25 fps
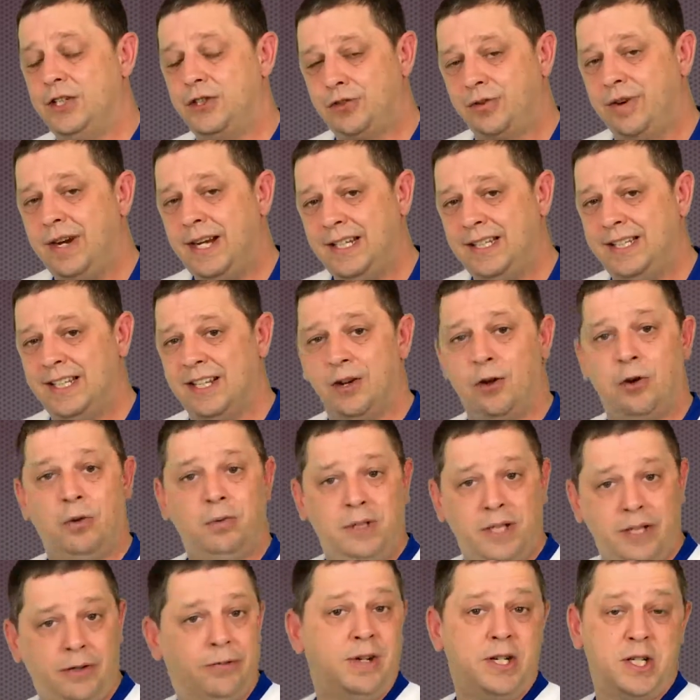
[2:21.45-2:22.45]
trait that
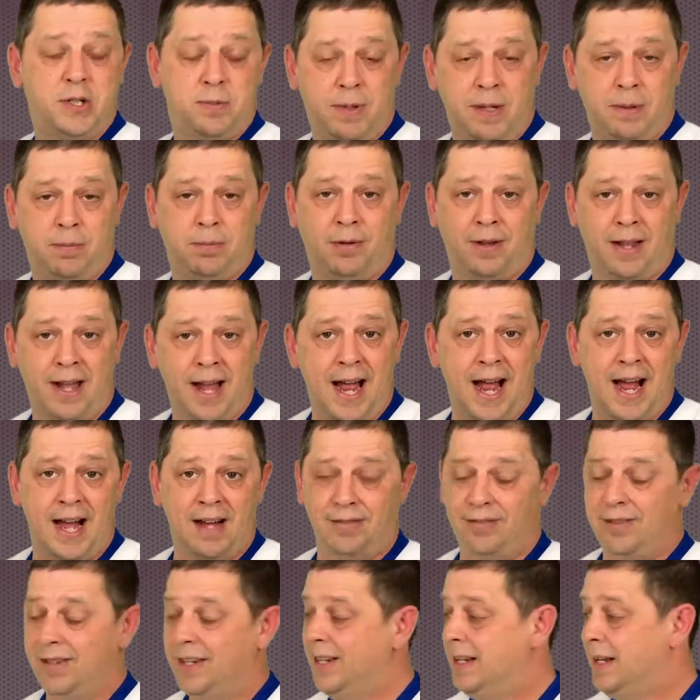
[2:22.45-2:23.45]
only rich people
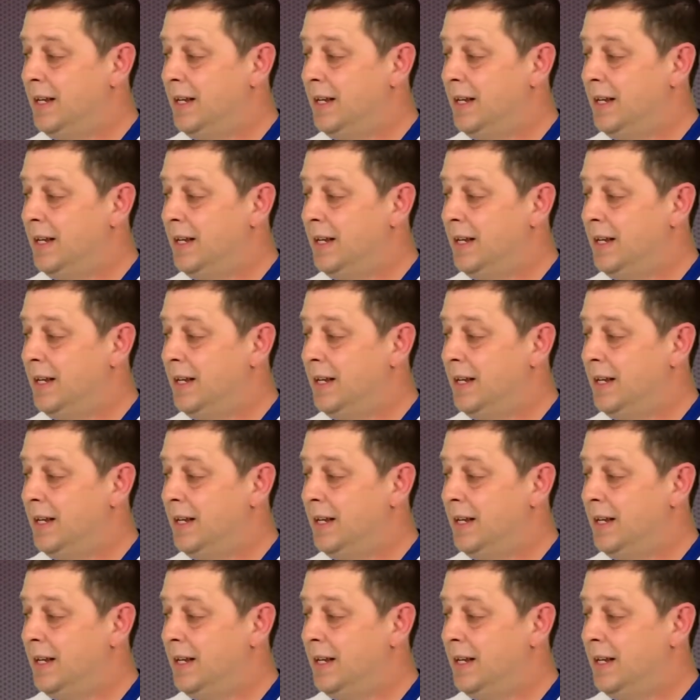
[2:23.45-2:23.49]
have.